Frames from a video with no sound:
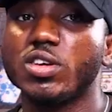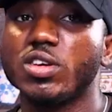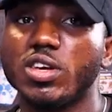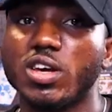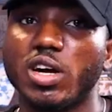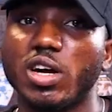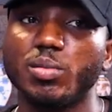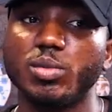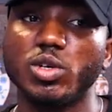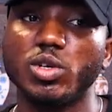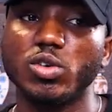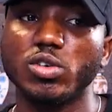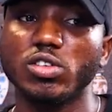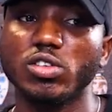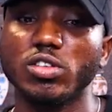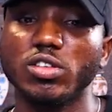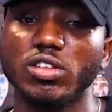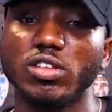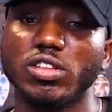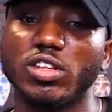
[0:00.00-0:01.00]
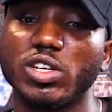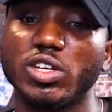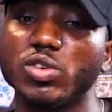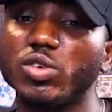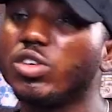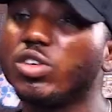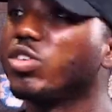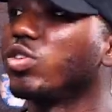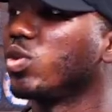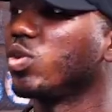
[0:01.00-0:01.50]
And because
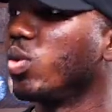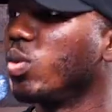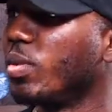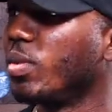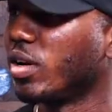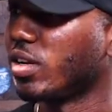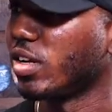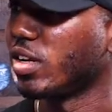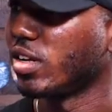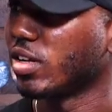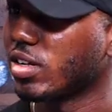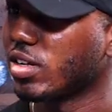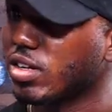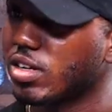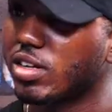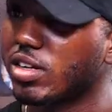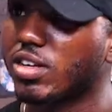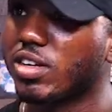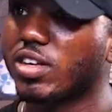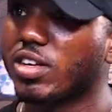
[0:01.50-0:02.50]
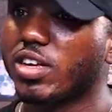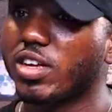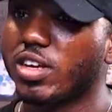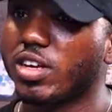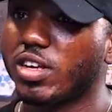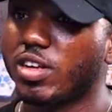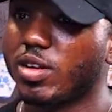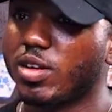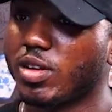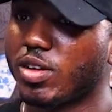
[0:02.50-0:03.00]
technology is globally,
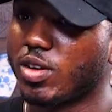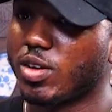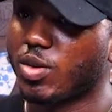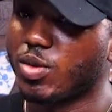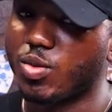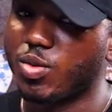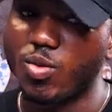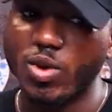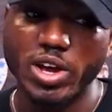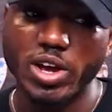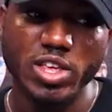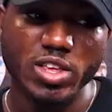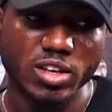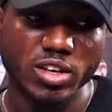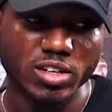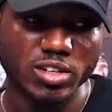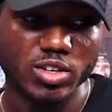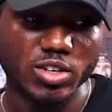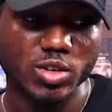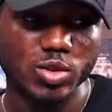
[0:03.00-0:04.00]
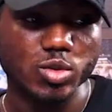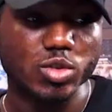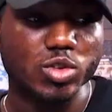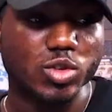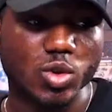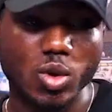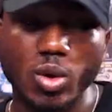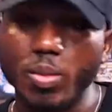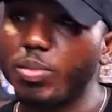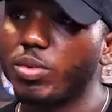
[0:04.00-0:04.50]
why you
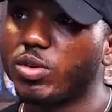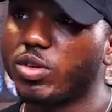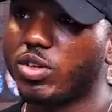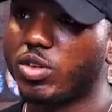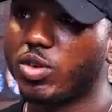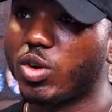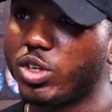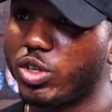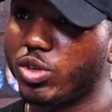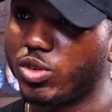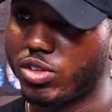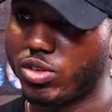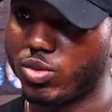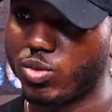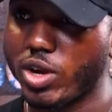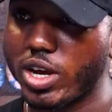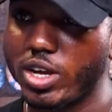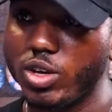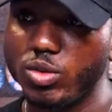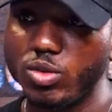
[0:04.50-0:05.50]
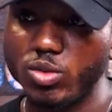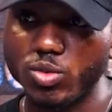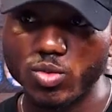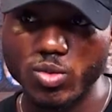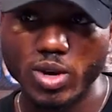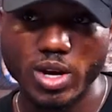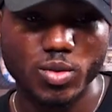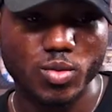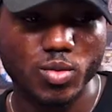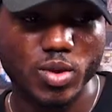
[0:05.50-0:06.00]
stop not using,
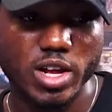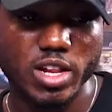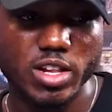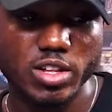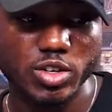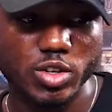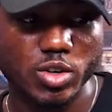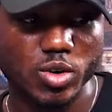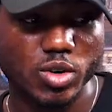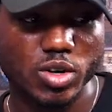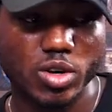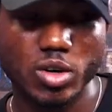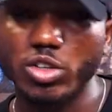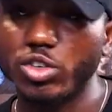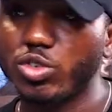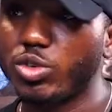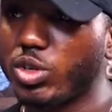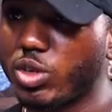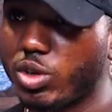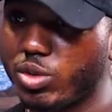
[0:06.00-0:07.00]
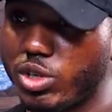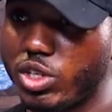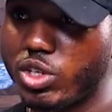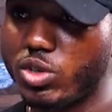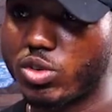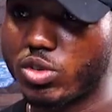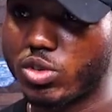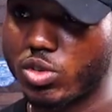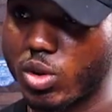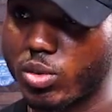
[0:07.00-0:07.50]
while your country, your
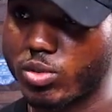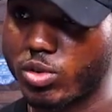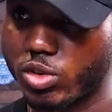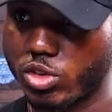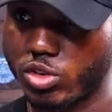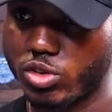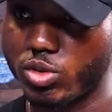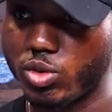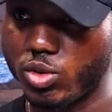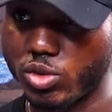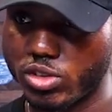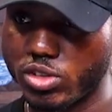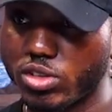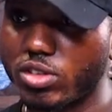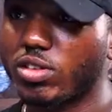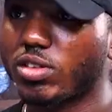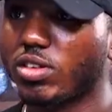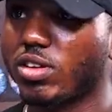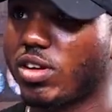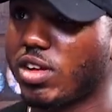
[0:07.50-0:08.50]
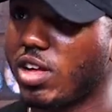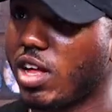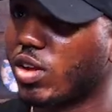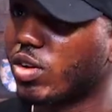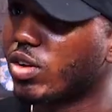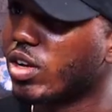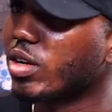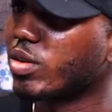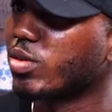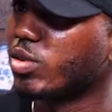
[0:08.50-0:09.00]
region stops not to use it,
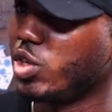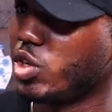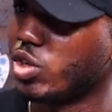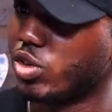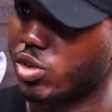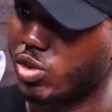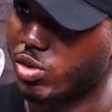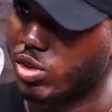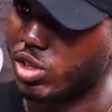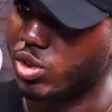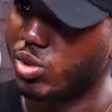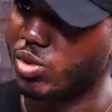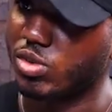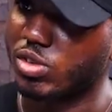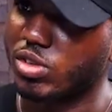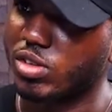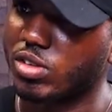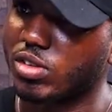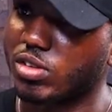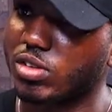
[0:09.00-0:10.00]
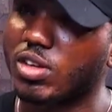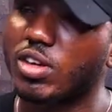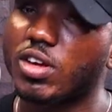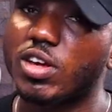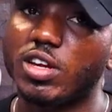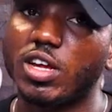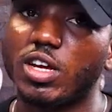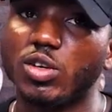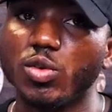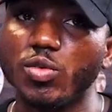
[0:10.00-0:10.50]
another region is already using it.
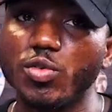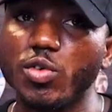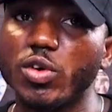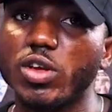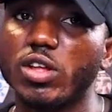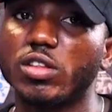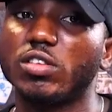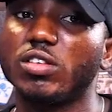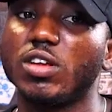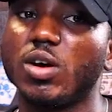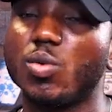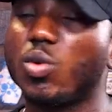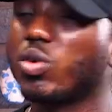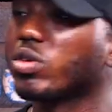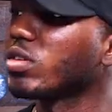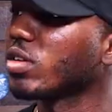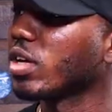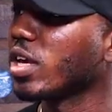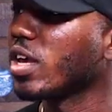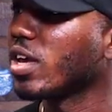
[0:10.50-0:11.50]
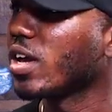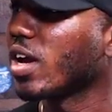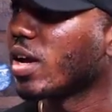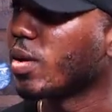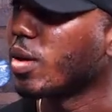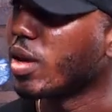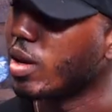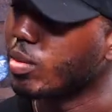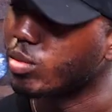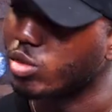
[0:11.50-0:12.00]
Now don't forget that what AI
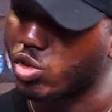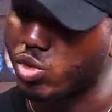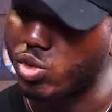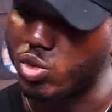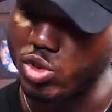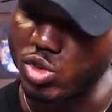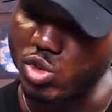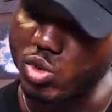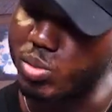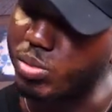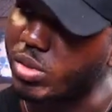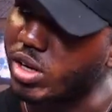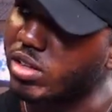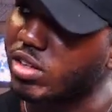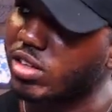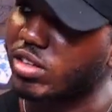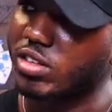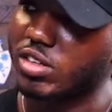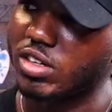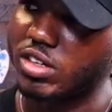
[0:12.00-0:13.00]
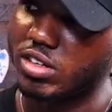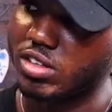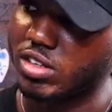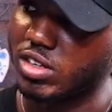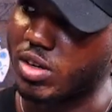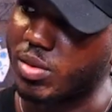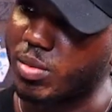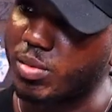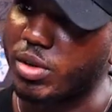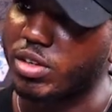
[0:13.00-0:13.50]
aims to do is to make things
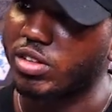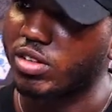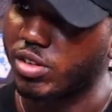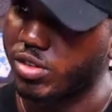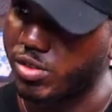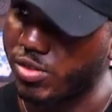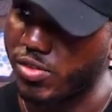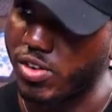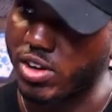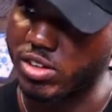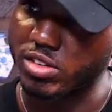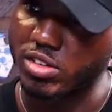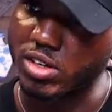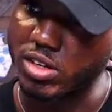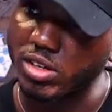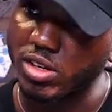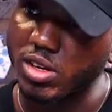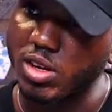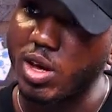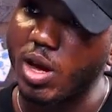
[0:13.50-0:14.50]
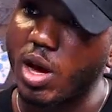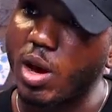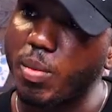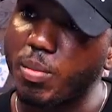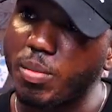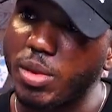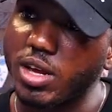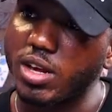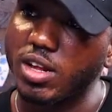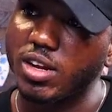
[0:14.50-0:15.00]
easier, make things faster, and
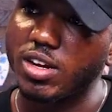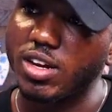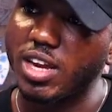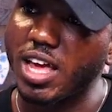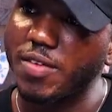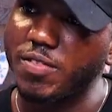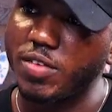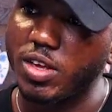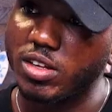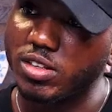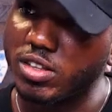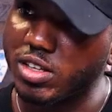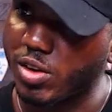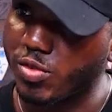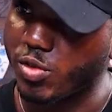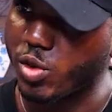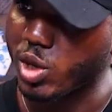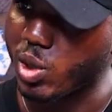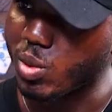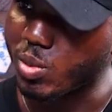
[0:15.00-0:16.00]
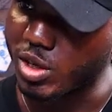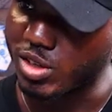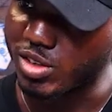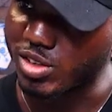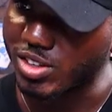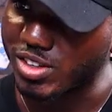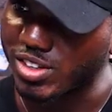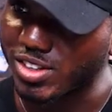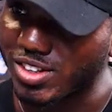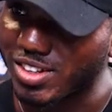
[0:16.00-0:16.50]
make life easier for humans.